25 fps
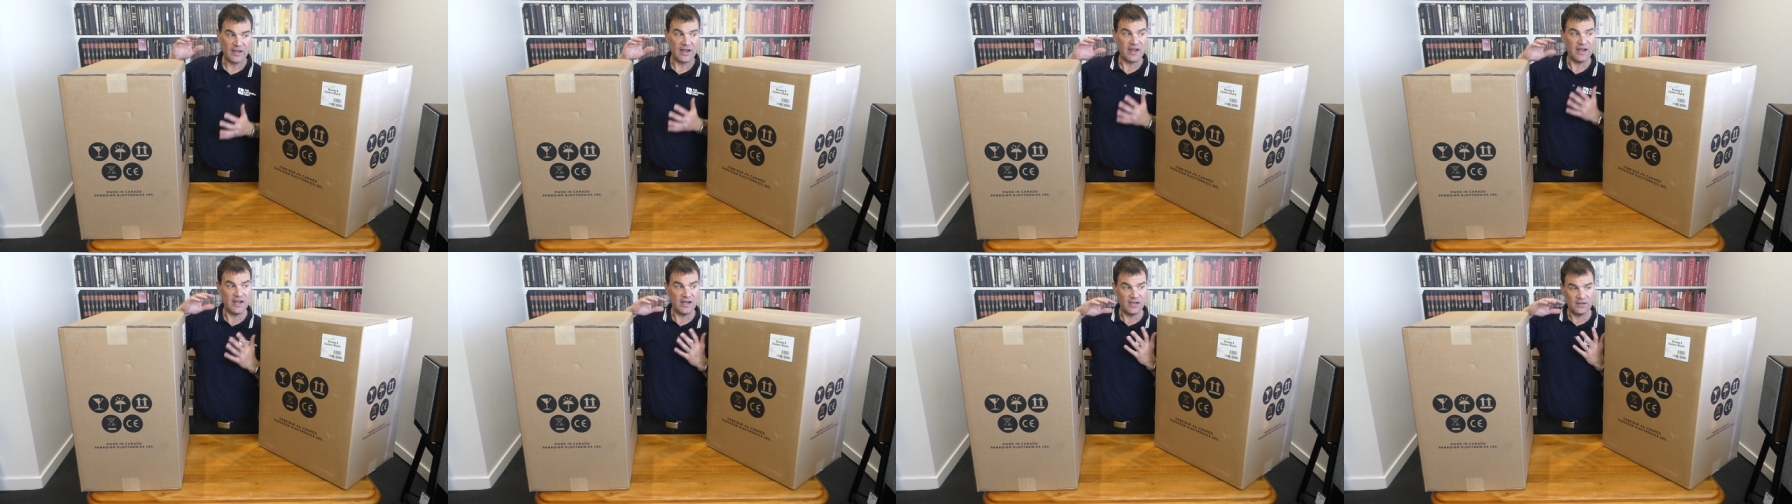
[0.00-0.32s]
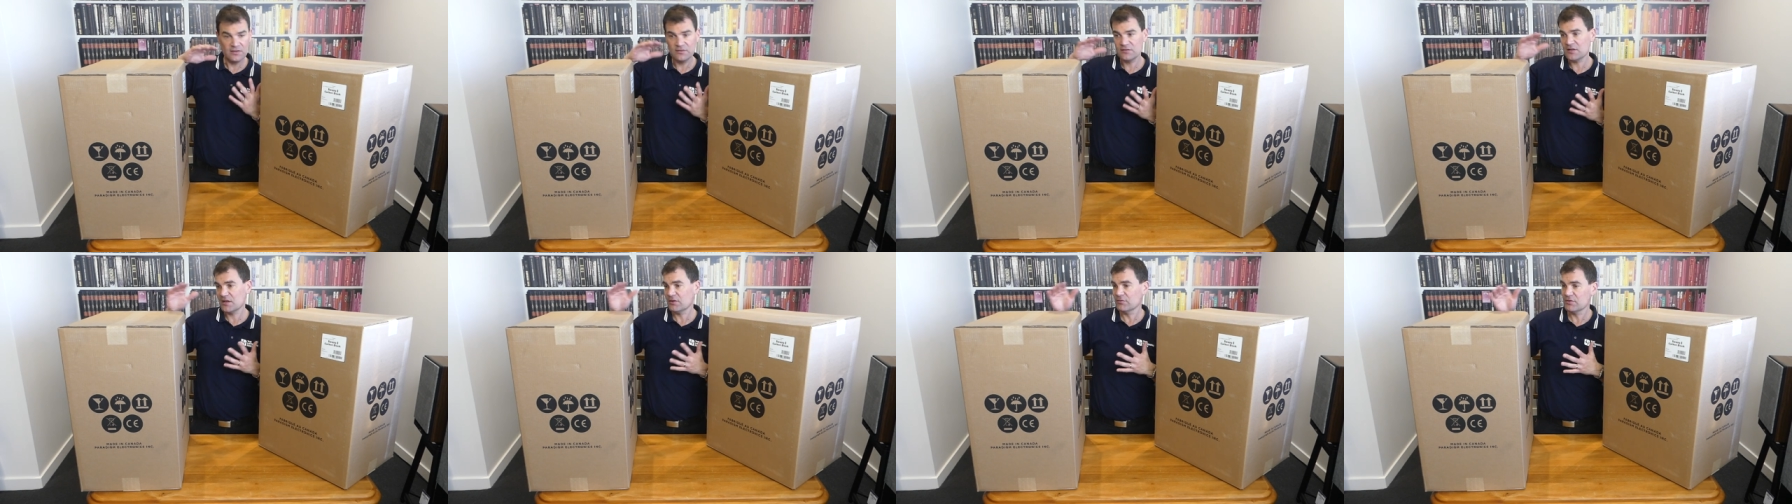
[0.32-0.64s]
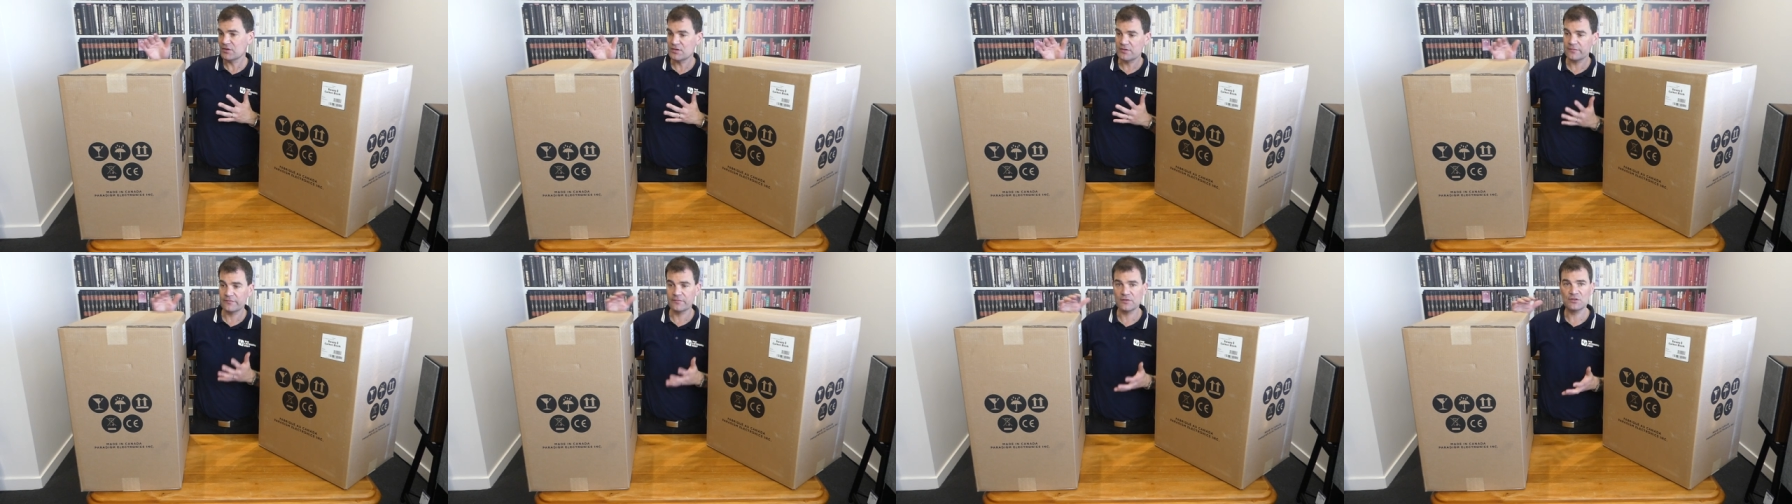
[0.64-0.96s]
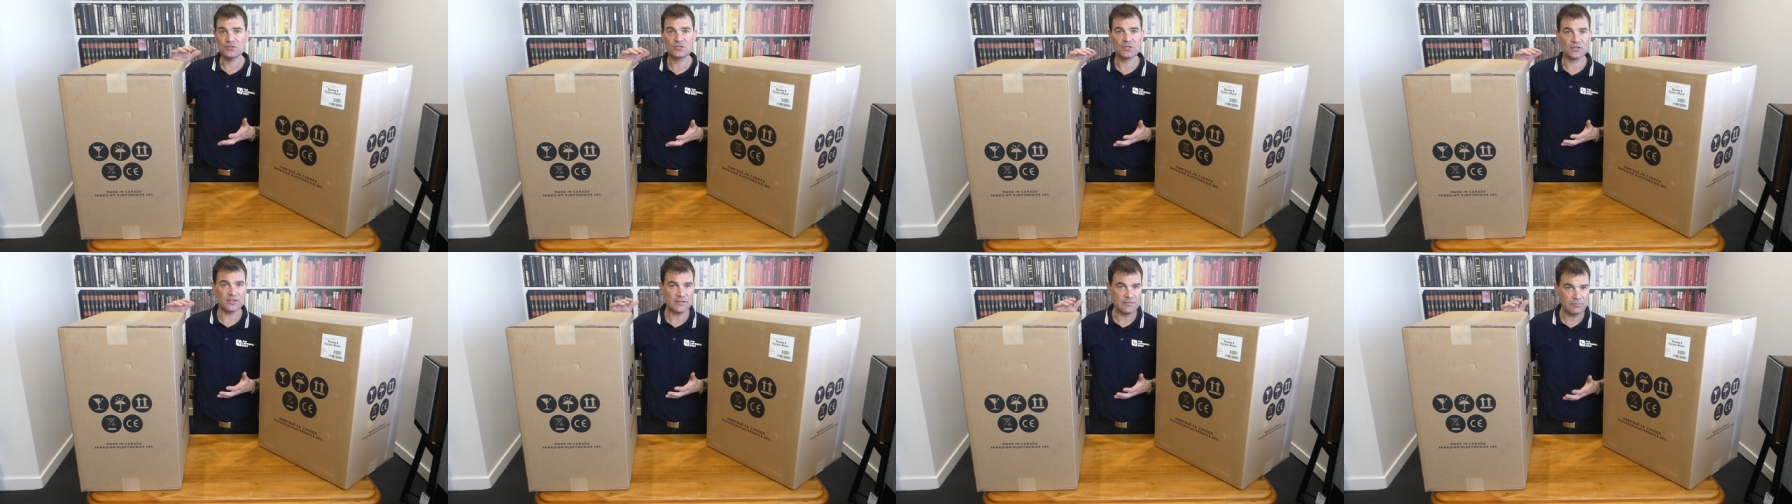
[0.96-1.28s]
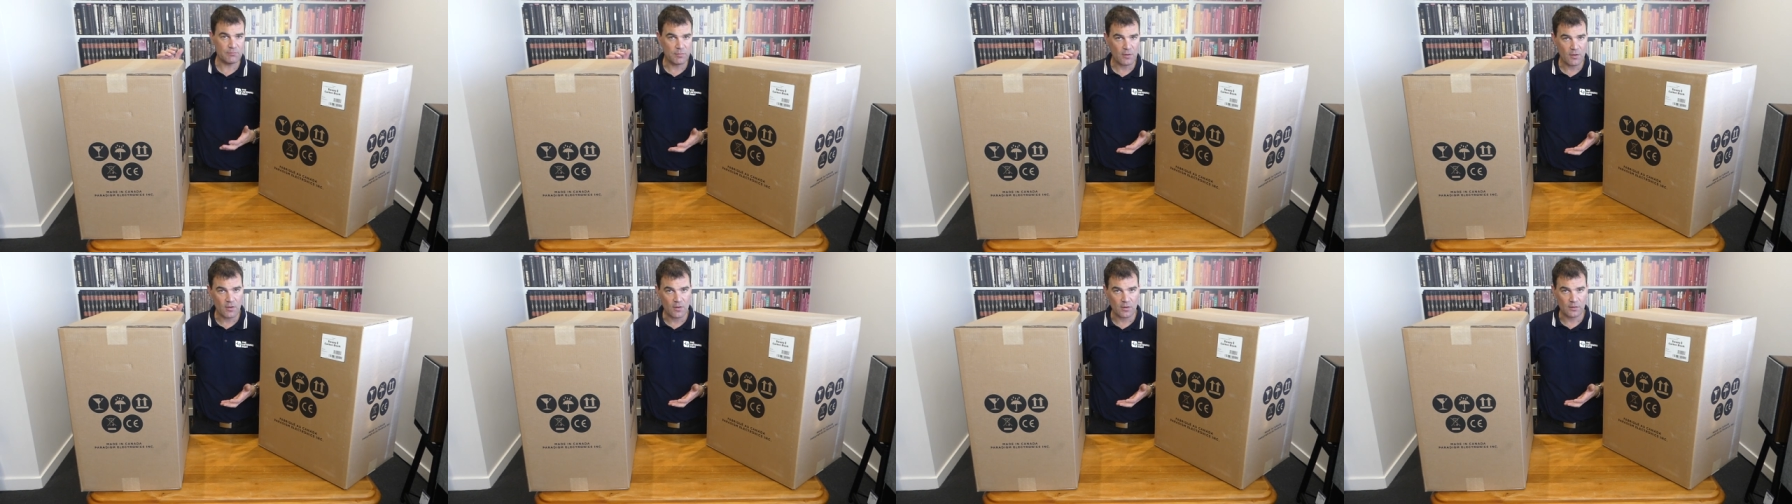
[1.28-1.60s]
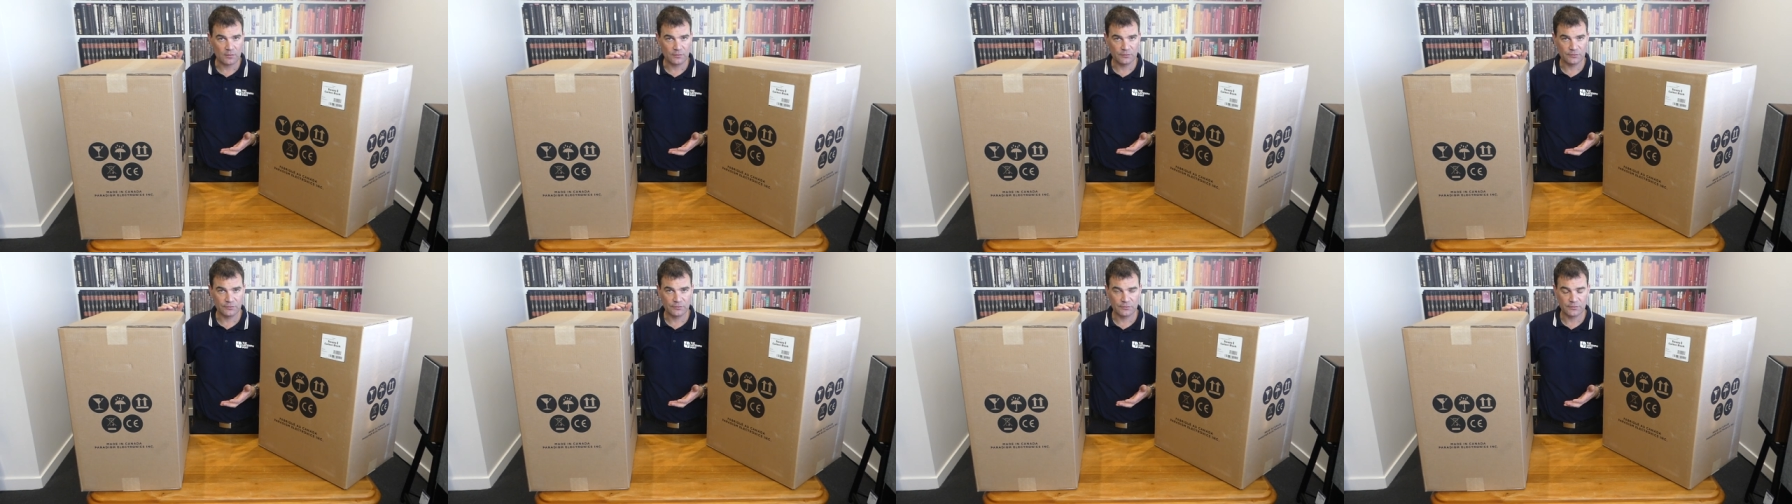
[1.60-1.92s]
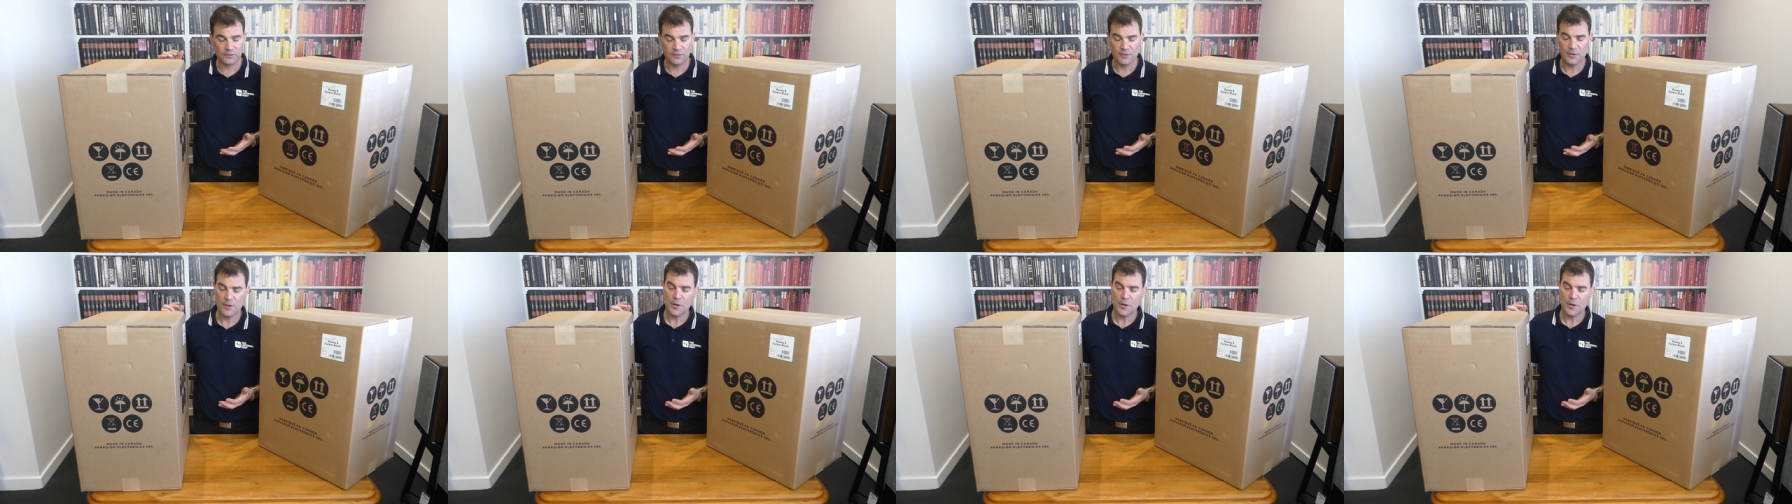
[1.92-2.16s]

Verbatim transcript: and they're individually boxed.